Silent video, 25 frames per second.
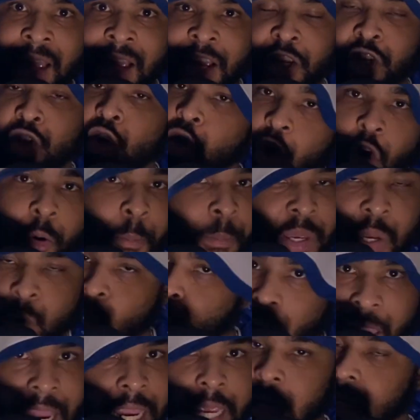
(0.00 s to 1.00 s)
You're going to be
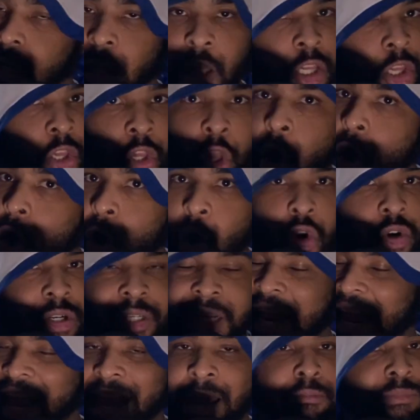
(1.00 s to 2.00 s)
waiting a long
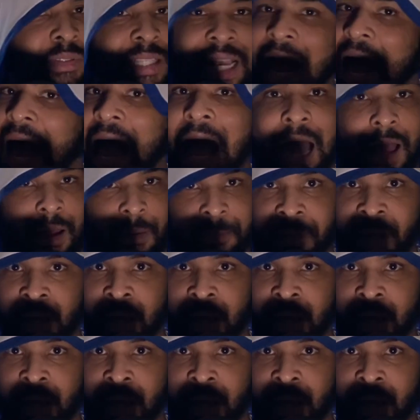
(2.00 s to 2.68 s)
damn time